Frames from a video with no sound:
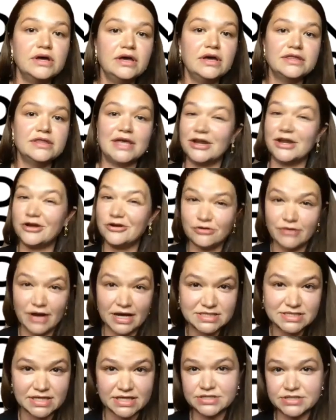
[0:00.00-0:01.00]
that a
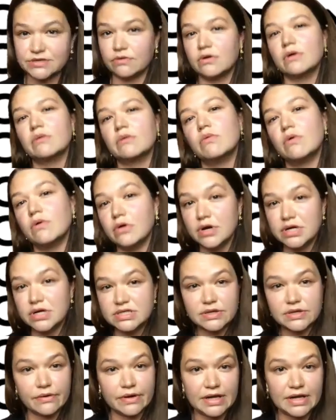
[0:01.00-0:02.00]
crisis or a war is
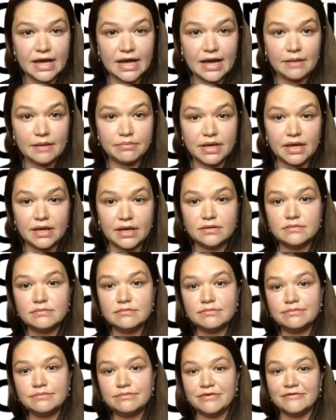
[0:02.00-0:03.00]
going to happen
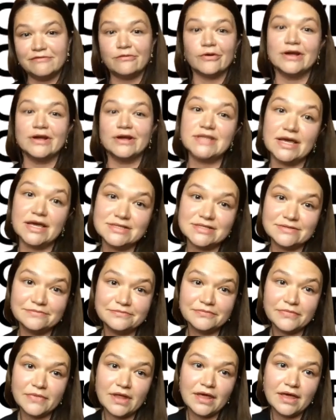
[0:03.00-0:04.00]
before it does?
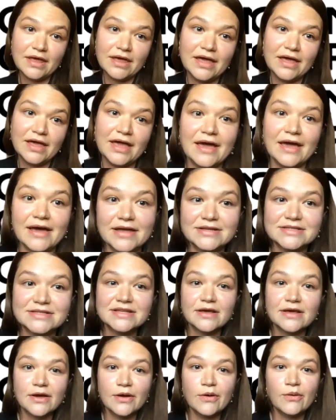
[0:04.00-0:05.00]
And
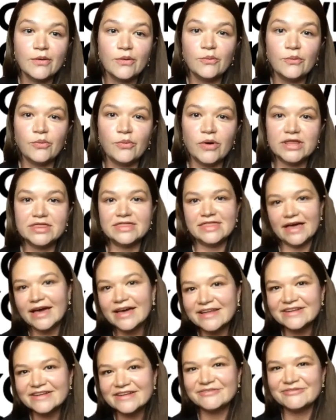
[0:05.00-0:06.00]
what
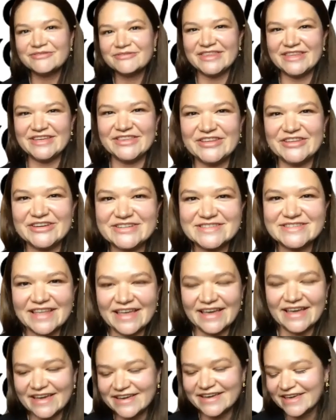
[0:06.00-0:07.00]
that really looks
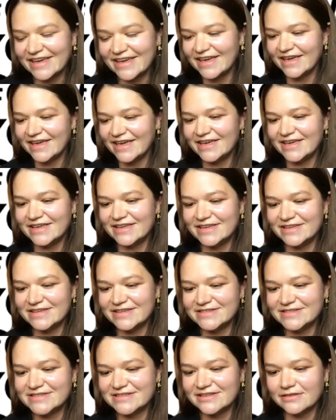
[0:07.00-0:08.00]
like
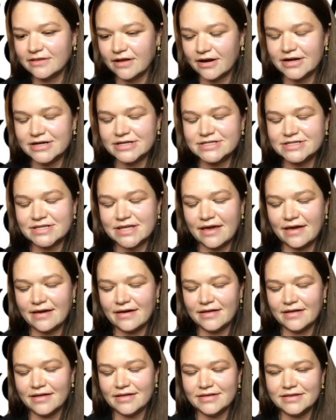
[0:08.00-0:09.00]
is
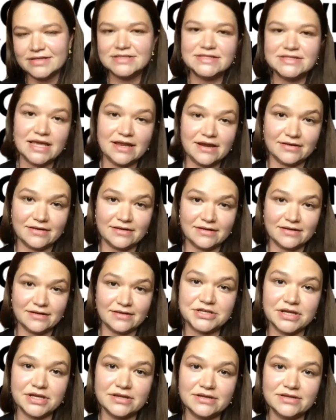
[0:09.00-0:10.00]
large-scale data
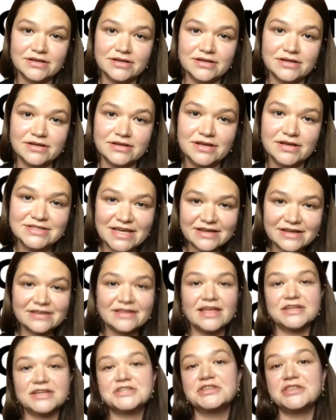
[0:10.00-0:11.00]
collection
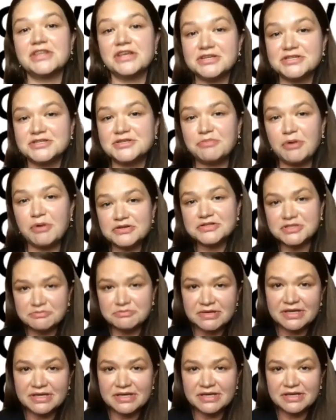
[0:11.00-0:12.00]
that is supposed to
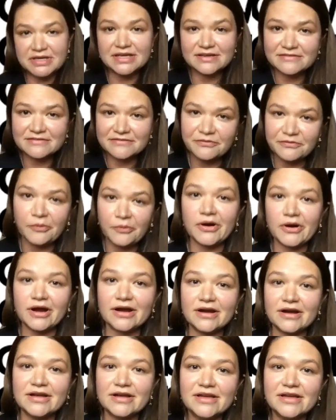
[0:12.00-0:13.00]
be for